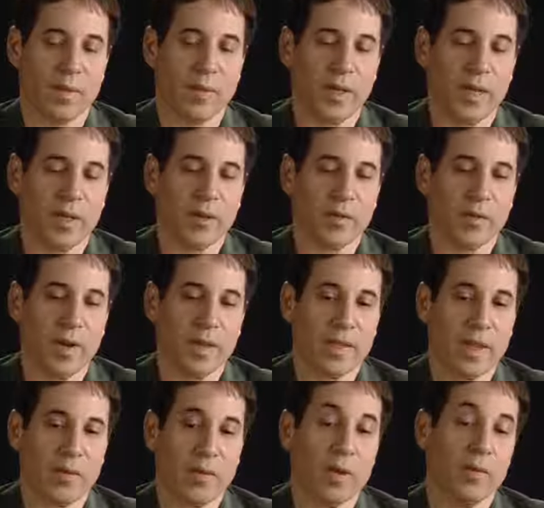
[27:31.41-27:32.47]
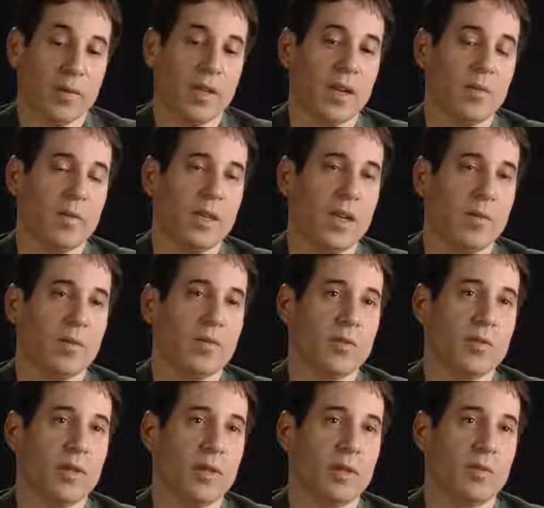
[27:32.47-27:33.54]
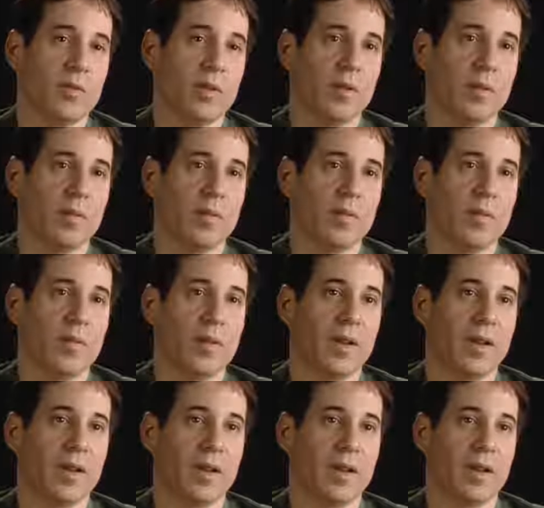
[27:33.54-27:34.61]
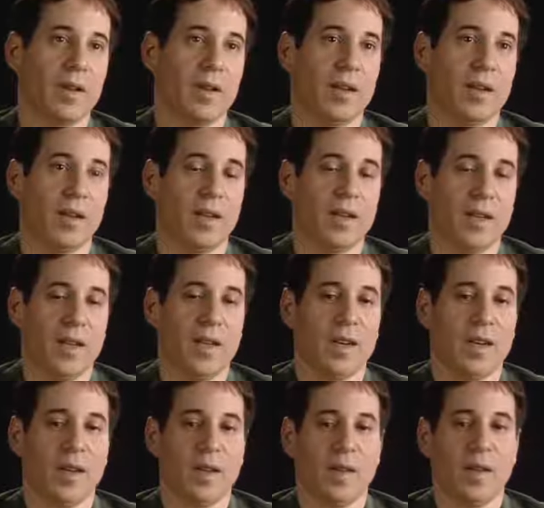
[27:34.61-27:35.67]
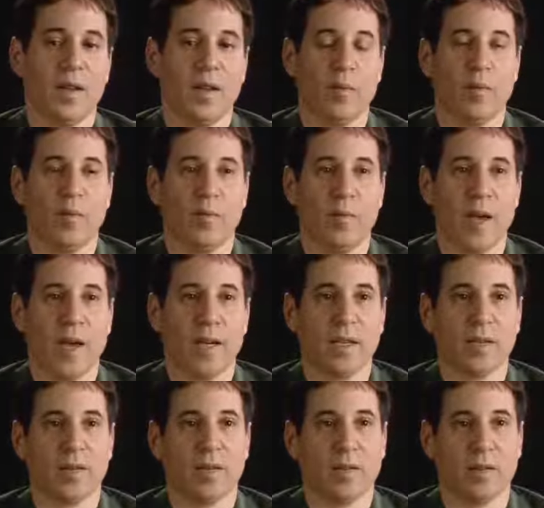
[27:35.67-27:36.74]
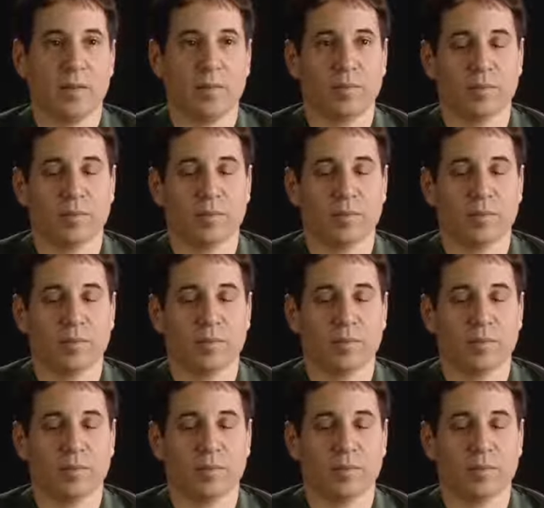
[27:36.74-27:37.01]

began to write that way, well, then I became interested in rhythm again, and I moved back into